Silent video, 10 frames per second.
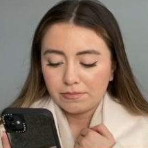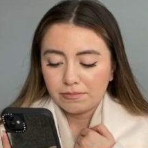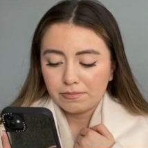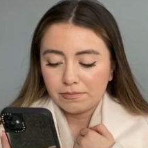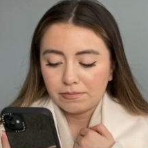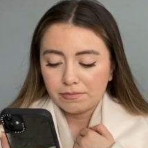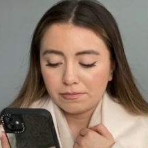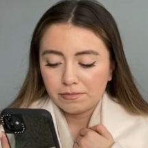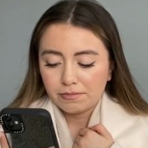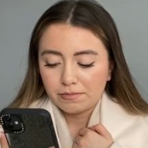
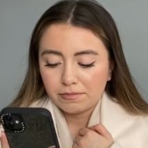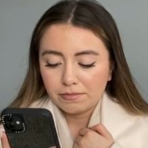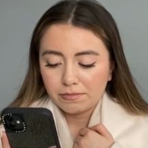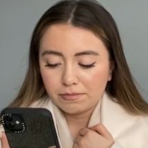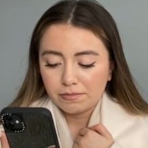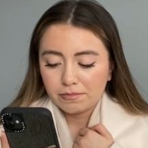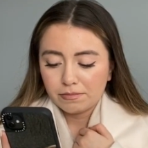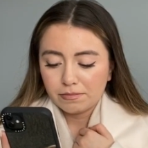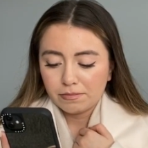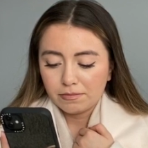
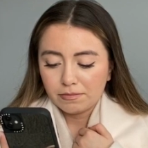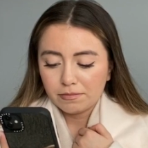(no one is talking)